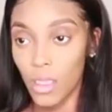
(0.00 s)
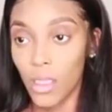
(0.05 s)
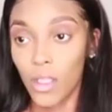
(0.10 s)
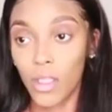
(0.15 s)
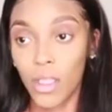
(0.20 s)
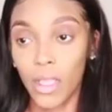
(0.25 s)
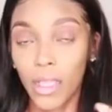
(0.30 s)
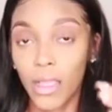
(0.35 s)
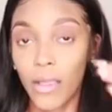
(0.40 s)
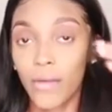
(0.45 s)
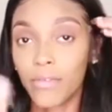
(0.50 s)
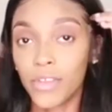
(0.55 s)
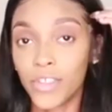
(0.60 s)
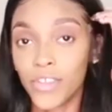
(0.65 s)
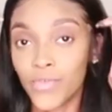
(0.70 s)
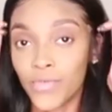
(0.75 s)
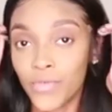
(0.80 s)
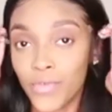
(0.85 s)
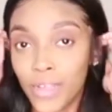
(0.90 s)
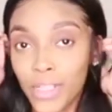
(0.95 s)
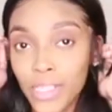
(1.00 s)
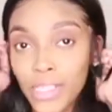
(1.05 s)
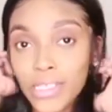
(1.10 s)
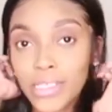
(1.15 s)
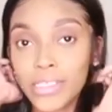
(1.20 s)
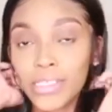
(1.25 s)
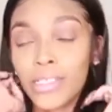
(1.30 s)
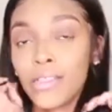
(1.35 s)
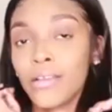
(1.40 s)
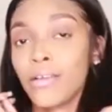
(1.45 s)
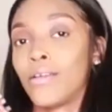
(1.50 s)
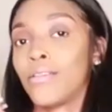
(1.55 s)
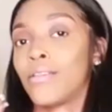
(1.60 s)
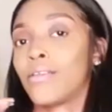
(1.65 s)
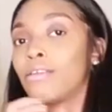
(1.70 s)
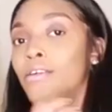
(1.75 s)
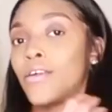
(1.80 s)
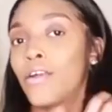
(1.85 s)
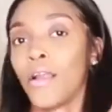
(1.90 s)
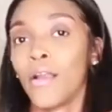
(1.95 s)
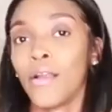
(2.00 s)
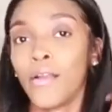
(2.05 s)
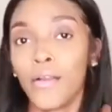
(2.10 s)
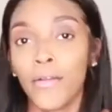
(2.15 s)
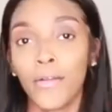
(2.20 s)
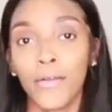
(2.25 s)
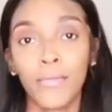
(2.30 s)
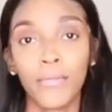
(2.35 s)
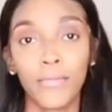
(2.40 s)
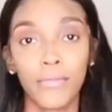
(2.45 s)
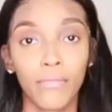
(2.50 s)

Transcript: Like I was really sitting on the curb.